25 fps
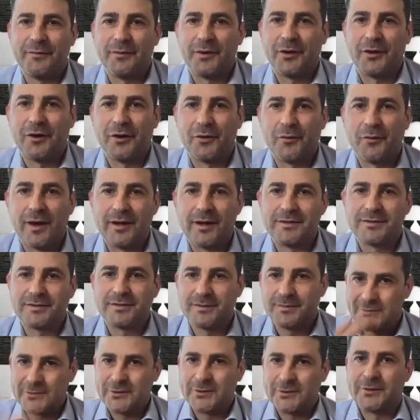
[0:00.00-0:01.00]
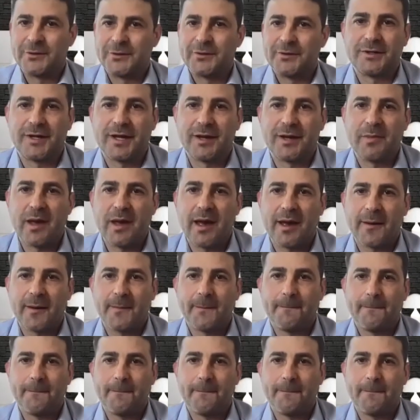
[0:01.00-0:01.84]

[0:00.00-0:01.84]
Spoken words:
We can't wait to get back.